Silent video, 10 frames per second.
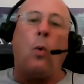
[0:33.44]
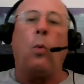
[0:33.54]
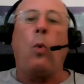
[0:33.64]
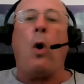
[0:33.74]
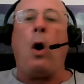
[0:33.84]

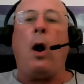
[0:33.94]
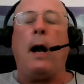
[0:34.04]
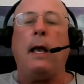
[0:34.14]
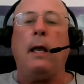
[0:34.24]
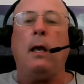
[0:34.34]

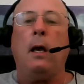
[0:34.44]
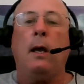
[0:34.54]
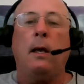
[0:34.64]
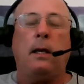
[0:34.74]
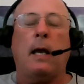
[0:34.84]
why
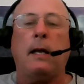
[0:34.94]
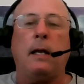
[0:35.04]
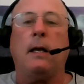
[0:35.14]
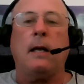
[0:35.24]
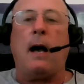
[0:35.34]
getting
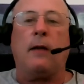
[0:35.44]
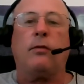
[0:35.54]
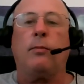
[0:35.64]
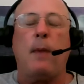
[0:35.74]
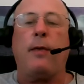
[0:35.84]
a
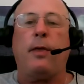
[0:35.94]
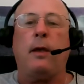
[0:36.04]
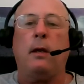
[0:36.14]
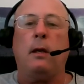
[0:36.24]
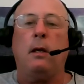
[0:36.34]
Yass
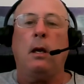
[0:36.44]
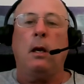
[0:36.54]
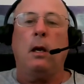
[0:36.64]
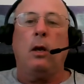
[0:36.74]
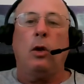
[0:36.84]
Method
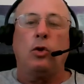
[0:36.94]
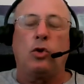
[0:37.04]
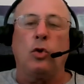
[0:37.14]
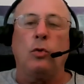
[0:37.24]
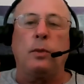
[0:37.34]

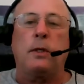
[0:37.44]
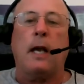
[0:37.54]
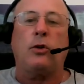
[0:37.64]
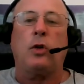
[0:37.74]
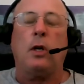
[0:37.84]
Zoom
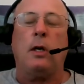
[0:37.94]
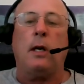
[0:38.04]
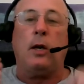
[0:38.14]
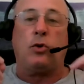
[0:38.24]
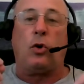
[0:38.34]
session
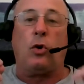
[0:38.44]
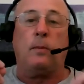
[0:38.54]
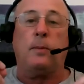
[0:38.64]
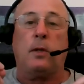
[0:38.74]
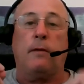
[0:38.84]
in
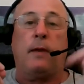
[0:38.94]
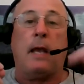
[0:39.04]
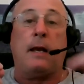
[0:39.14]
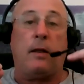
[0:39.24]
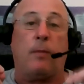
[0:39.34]
terms of
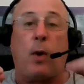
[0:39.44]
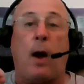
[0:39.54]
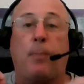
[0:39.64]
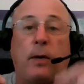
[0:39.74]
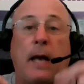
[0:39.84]
getting the
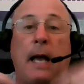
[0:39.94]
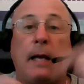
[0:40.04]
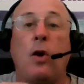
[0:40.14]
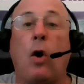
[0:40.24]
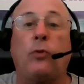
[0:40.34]
proper
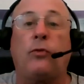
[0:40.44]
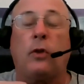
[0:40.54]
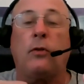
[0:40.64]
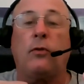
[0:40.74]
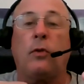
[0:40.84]

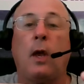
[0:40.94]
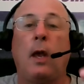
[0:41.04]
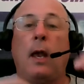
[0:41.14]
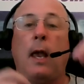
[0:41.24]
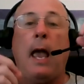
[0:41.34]
diagnosis
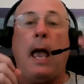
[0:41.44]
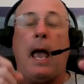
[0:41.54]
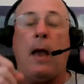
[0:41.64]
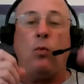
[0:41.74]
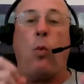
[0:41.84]

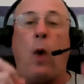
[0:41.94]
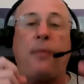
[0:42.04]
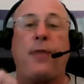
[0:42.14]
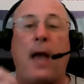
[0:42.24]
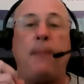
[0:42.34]
and
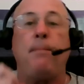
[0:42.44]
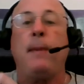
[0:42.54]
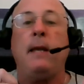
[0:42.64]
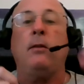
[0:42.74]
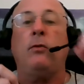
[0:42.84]
what that
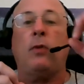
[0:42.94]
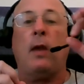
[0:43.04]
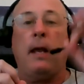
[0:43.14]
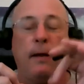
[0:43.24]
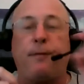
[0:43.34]
means
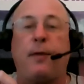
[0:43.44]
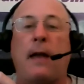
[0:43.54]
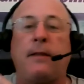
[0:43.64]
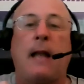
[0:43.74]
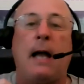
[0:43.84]
if
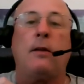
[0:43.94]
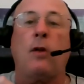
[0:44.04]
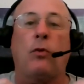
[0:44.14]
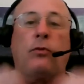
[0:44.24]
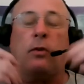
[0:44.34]
that
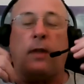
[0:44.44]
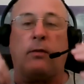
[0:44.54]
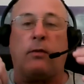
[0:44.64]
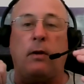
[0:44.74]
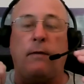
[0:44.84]
diagnosis
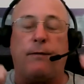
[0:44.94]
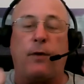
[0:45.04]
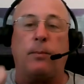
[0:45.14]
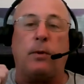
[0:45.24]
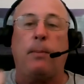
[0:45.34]
is
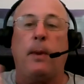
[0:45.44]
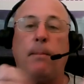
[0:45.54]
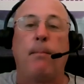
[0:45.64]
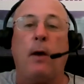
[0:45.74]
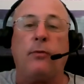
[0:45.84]
confirmed to
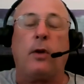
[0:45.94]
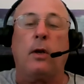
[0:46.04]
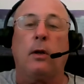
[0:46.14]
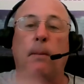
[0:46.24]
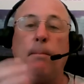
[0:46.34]
be
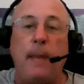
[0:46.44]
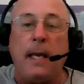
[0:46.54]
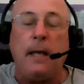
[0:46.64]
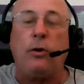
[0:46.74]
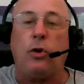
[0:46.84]
muscular
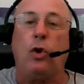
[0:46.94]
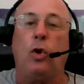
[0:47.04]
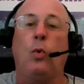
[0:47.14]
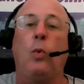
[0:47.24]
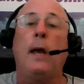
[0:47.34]
mean to
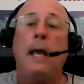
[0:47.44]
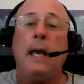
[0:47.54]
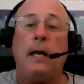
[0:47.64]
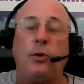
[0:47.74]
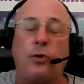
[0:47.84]
you
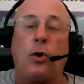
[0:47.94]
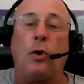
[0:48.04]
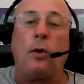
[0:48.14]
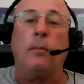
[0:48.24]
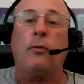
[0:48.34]
in
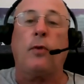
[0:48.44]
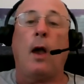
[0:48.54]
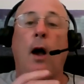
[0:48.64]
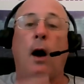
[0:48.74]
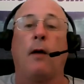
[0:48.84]
terms
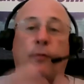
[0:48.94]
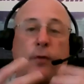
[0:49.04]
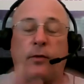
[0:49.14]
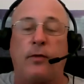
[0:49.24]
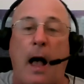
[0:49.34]
of
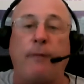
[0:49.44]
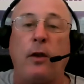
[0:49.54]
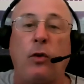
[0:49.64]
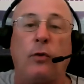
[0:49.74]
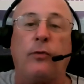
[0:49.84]

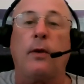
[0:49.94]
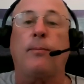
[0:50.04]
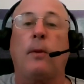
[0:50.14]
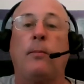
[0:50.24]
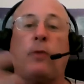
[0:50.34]
resolving your
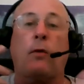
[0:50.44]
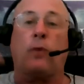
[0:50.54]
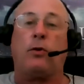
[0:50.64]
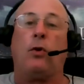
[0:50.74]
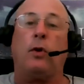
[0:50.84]
symptoms and
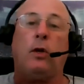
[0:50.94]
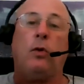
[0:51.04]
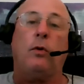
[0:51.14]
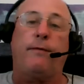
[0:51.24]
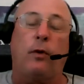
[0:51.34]
returning
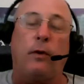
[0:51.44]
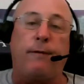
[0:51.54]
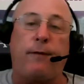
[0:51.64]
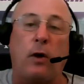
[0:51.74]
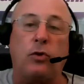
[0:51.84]
you to full
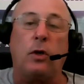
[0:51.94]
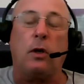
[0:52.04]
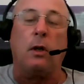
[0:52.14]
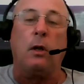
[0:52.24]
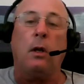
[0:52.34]

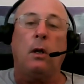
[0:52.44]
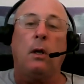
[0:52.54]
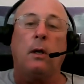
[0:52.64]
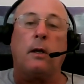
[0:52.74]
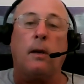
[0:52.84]
functional
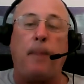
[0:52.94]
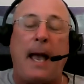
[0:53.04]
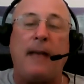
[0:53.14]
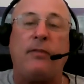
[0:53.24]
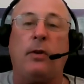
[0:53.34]

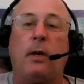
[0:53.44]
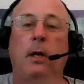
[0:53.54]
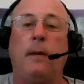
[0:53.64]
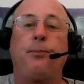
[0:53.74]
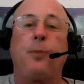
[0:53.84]

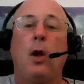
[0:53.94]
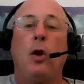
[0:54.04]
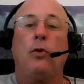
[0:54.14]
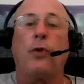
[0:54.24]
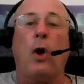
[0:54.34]
capacity.
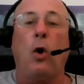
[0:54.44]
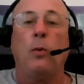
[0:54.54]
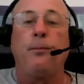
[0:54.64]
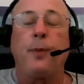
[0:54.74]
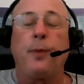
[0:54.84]

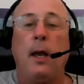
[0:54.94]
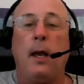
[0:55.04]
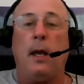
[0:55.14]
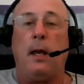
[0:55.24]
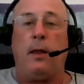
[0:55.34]
So
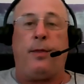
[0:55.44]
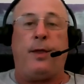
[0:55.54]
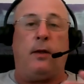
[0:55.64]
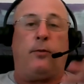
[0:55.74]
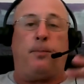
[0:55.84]

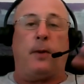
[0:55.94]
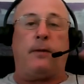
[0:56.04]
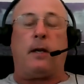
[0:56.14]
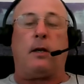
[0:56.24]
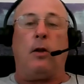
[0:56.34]
this
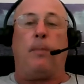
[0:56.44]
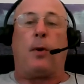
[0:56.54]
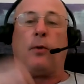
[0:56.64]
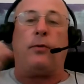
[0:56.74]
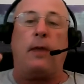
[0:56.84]
particular
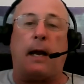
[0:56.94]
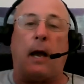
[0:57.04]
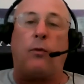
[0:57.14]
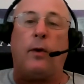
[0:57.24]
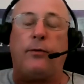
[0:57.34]
person that
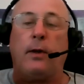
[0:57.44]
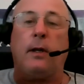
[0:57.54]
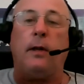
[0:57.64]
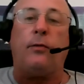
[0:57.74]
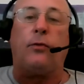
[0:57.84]
I
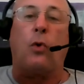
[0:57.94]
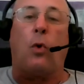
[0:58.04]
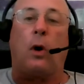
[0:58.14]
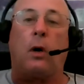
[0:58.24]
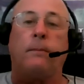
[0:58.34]
recently
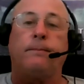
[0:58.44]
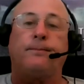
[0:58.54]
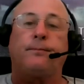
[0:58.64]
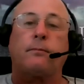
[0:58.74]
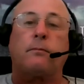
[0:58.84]
saw
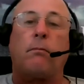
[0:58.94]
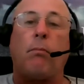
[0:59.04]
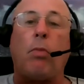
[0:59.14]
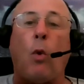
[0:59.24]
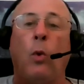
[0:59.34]

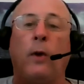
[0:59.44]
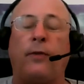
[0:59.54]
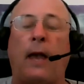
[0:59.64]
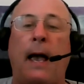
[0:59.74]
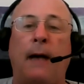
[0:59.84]

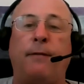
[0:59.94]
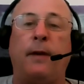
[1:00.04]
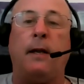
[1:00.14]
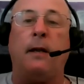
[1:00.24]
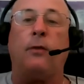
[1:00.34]
was
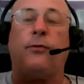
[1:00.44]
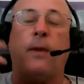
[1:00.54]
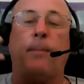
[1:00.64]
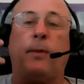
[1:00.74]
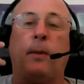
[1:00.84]
having
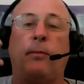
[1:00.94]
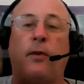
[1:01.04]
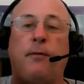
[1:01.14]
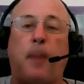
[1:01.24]
symptoms of